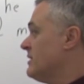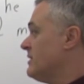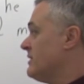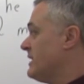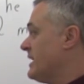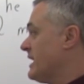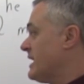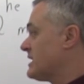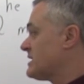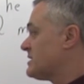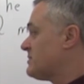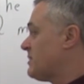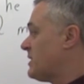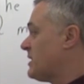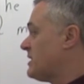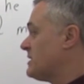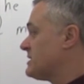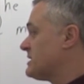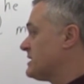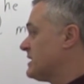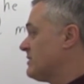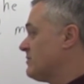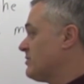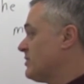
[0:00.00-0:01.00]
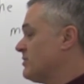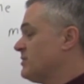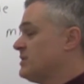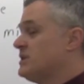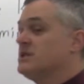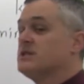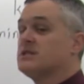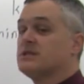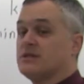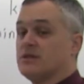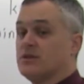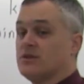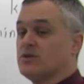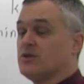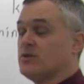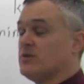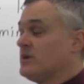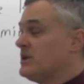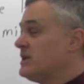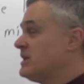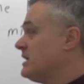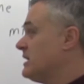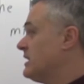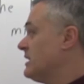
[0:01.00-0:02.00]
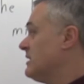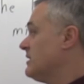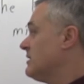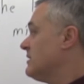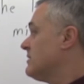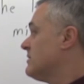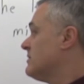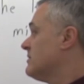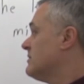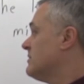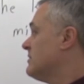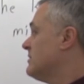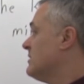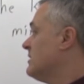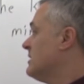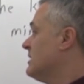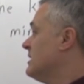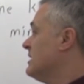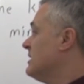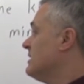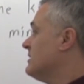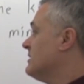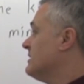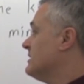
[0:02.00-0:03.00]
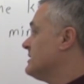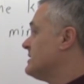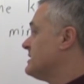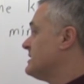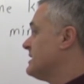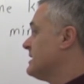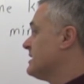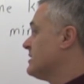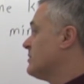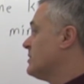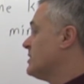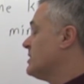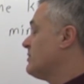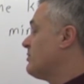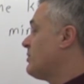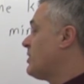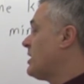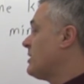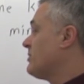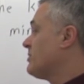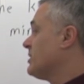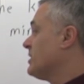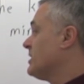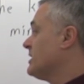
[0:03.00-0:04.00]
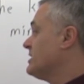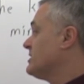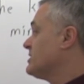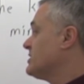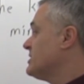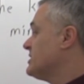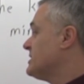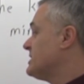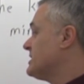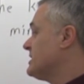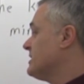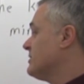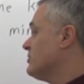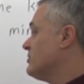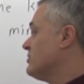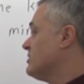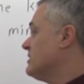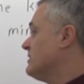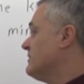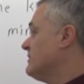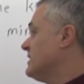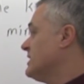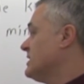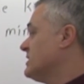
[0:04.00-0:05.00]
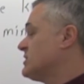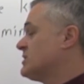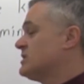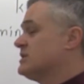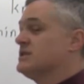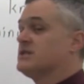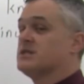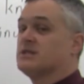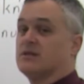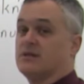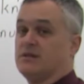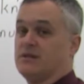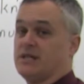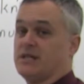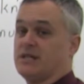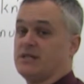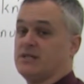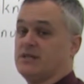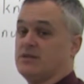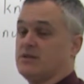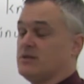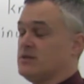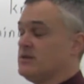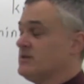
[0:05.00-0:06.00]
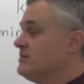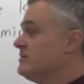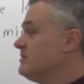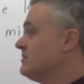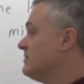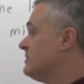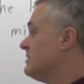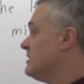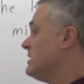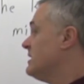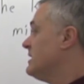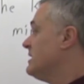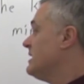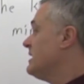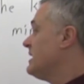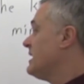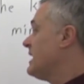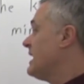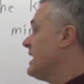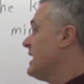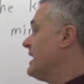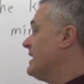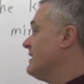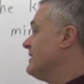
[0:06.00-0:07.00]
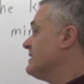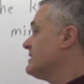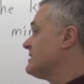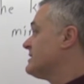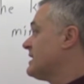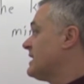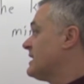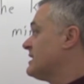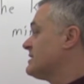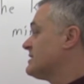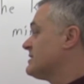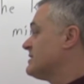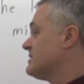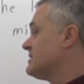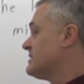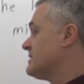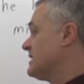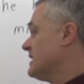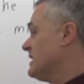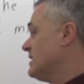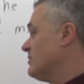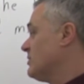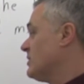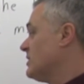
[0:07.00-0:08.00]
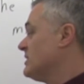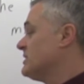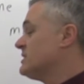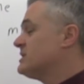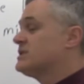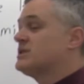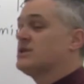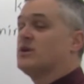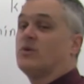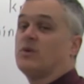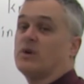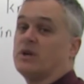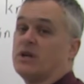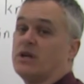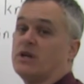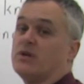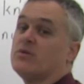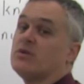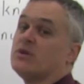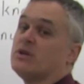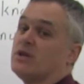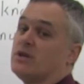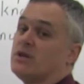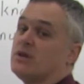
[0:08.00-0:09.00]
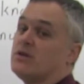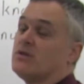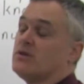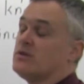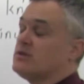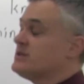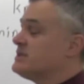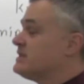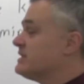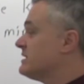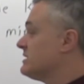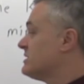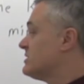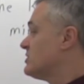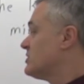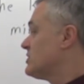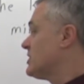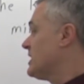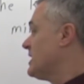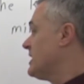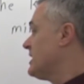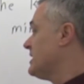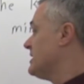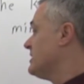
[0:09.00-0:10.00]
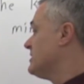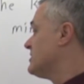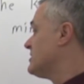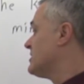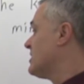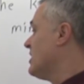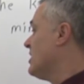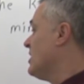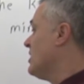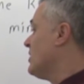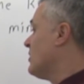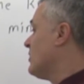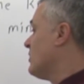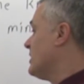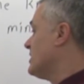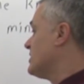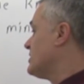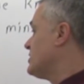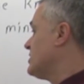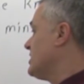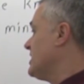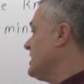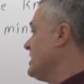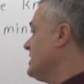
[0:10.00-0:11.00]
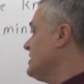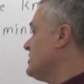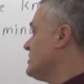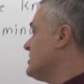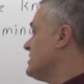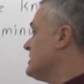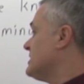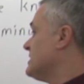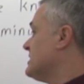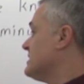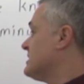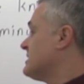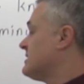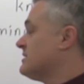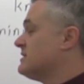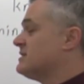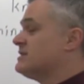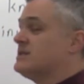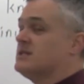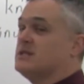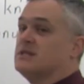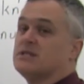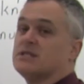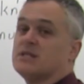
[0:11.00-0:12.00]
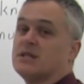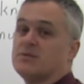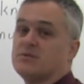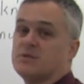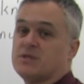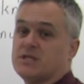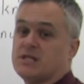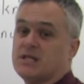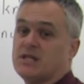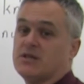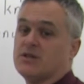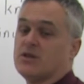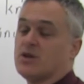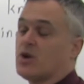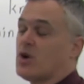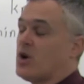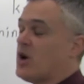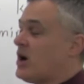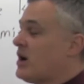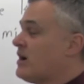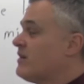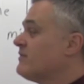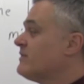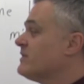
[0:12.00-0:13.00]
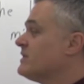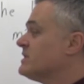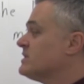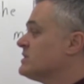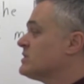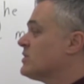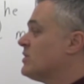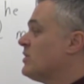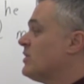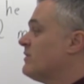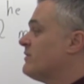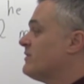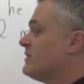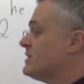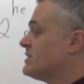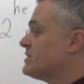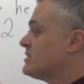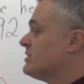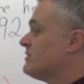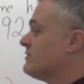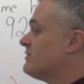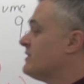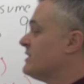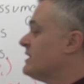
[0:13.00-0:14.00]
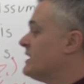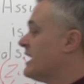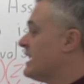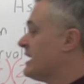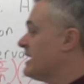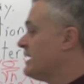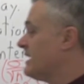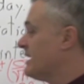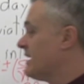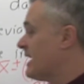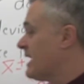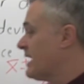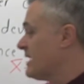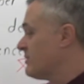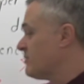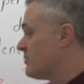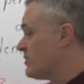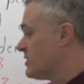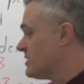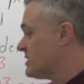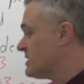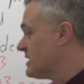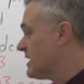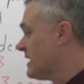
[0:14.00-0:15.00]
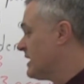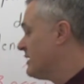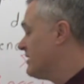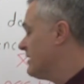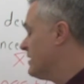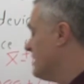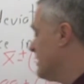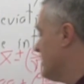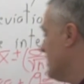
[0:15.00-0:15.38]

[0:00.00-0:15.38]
The X bar sample mean still 288. The sigma population standard deviation is still 92 and the size of the sample is still 100. None of those things changed. What changes is the Z sub C. The confidence coefficient for 99%